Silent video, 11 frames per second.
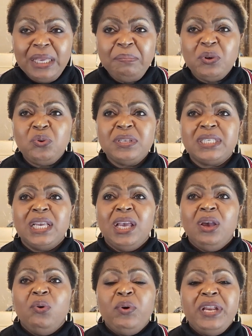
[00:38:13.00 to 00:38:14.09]
because
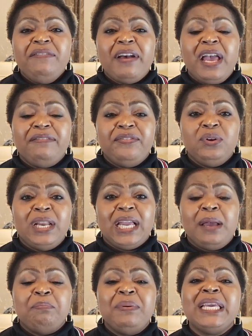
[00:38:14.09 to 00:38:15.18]
whenever I feel like
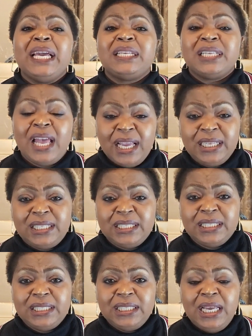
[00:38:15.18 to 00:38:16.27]
I'm being attacked,
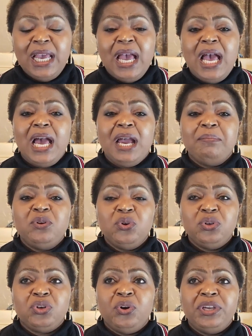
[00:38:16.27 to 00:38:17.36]
I'm
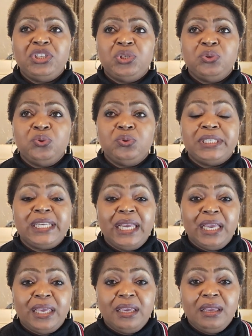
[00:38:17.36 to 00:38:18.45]
not going to
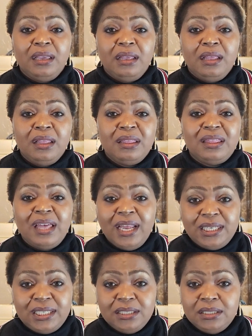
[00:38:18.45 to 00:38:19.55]
take
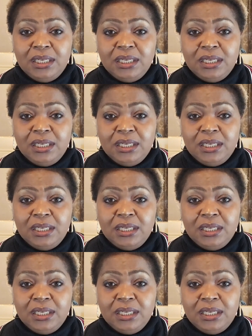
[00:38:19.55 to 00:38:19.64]
that